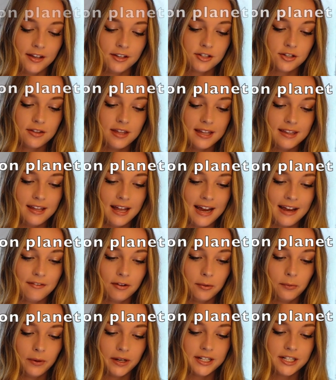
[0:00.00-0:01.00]
So then I have
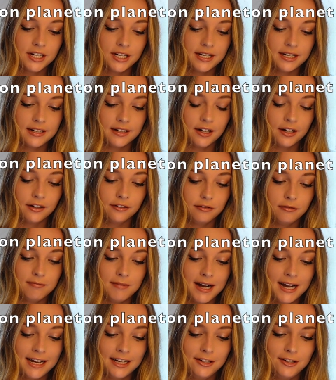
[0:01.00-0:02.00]
a widget of
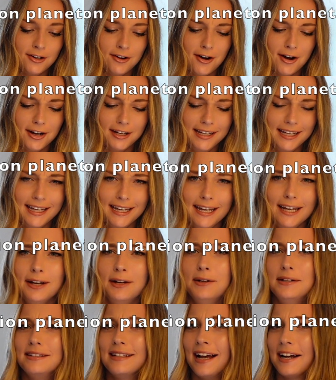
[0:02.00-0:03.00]
my doggy who's